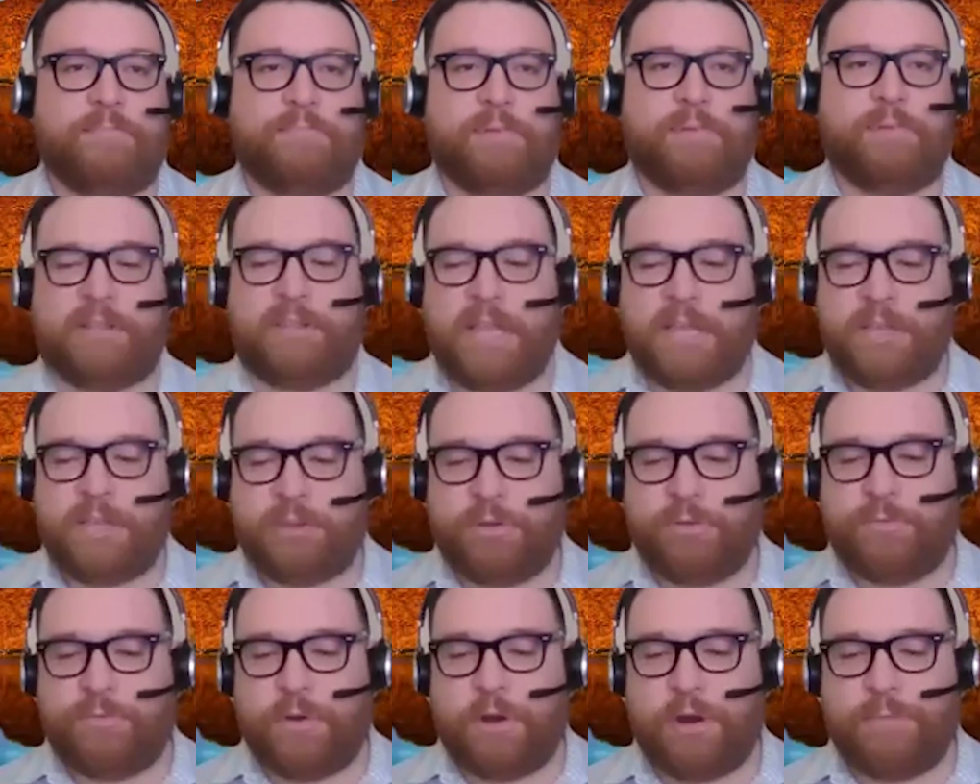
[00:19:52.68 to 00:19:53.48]
But
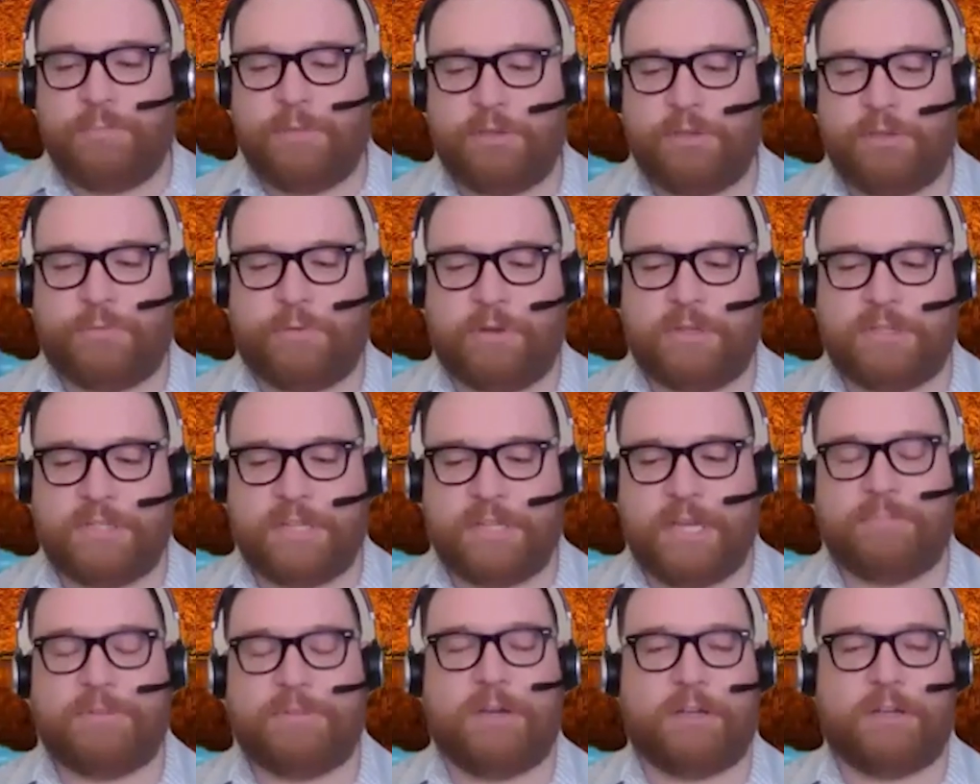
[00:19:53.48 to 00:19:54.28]
thank you very much for your
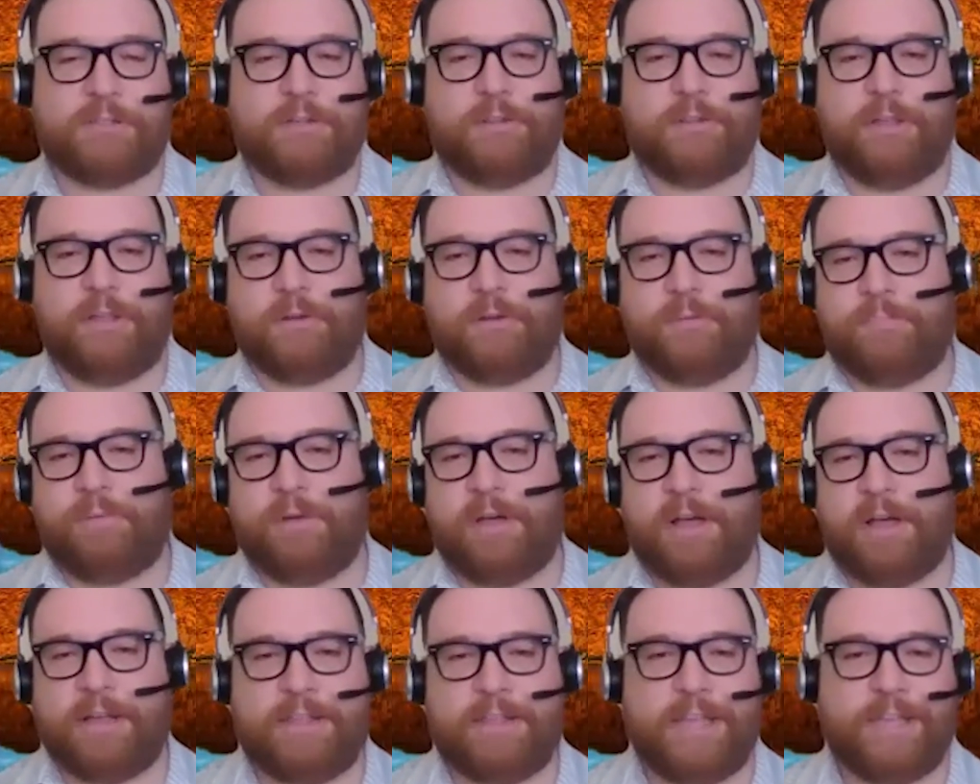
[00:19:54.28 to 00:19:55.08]
time, Dr.
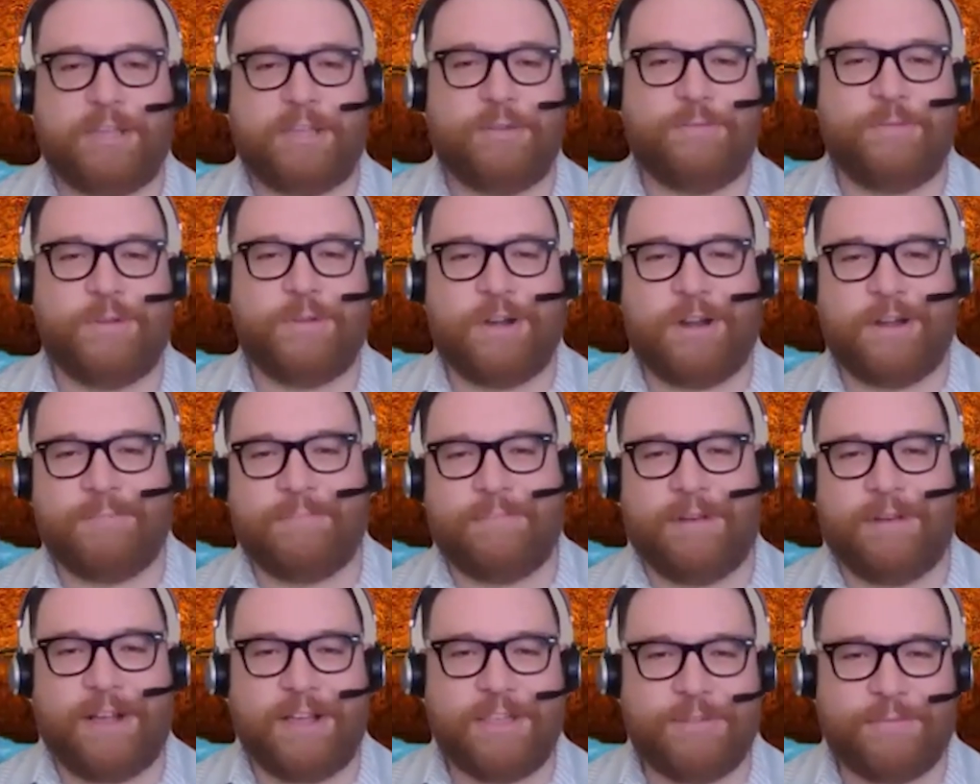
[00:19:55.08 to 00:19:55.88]
Lingelbach. Thank you very
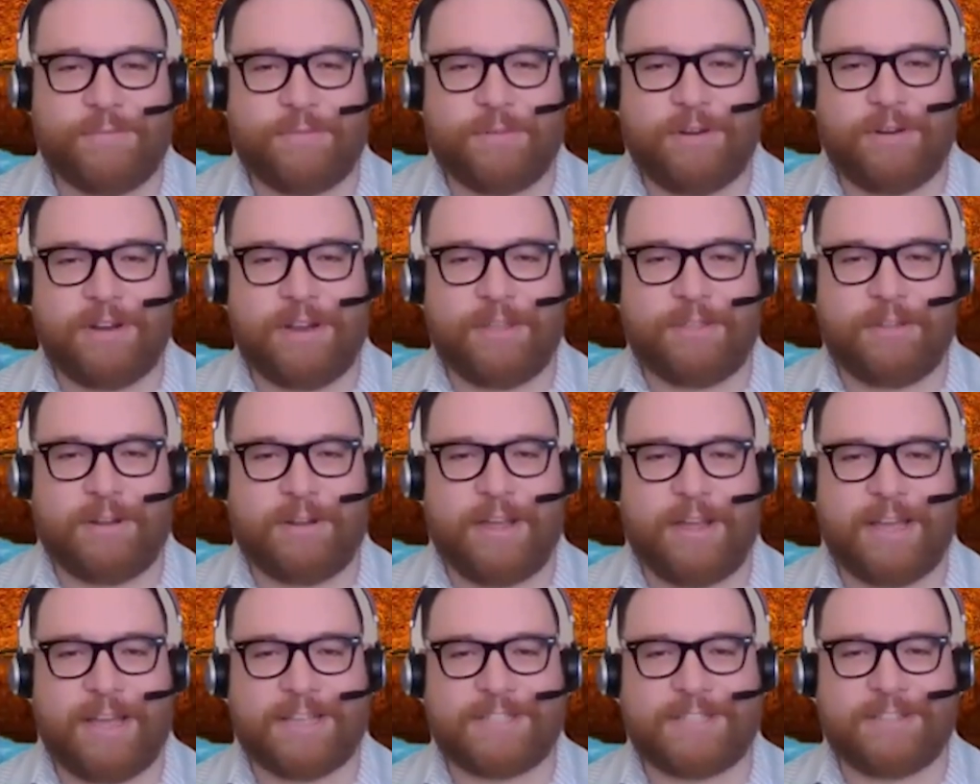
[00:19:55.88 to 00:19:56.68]
much for
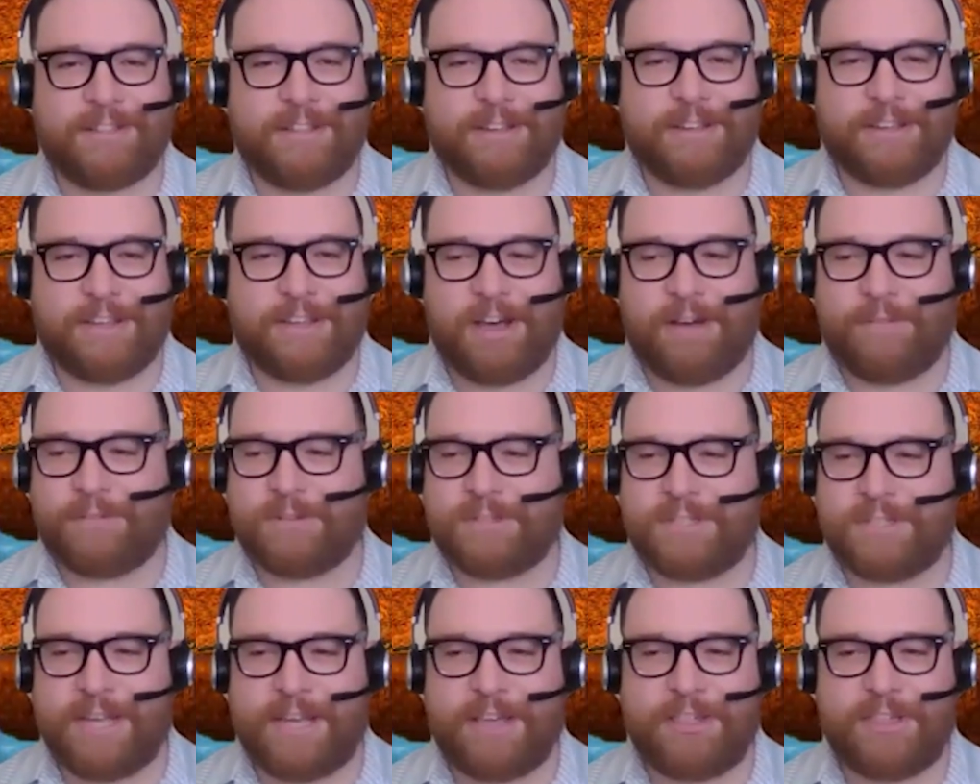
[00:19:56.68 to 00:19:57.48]
another excellent
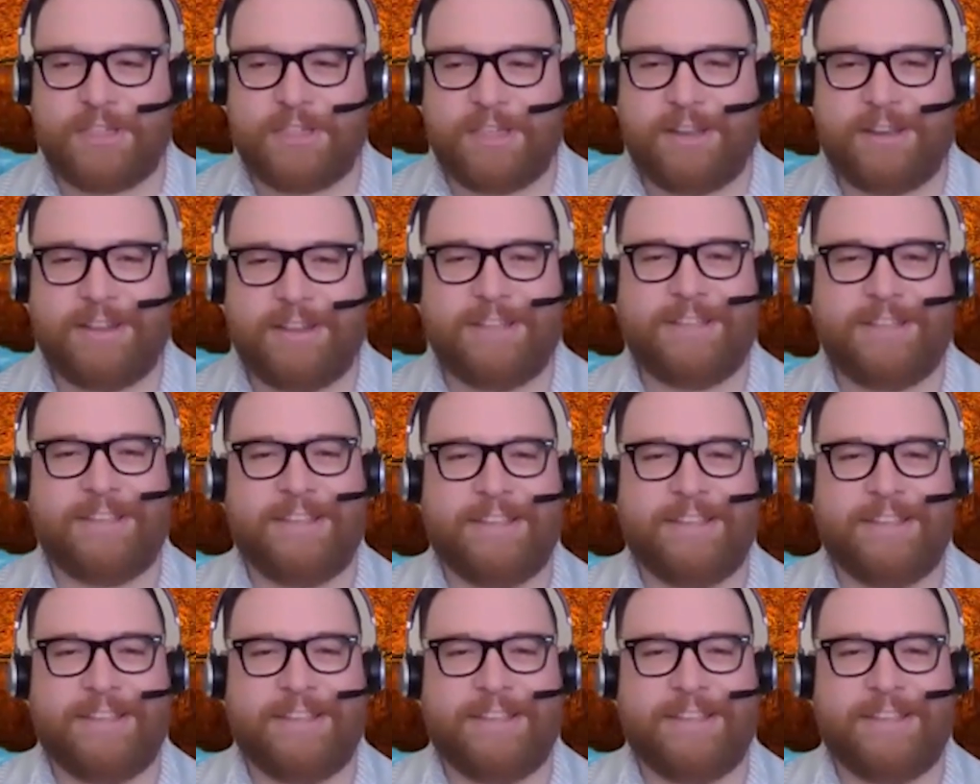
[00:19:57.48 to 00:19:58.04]
conversation.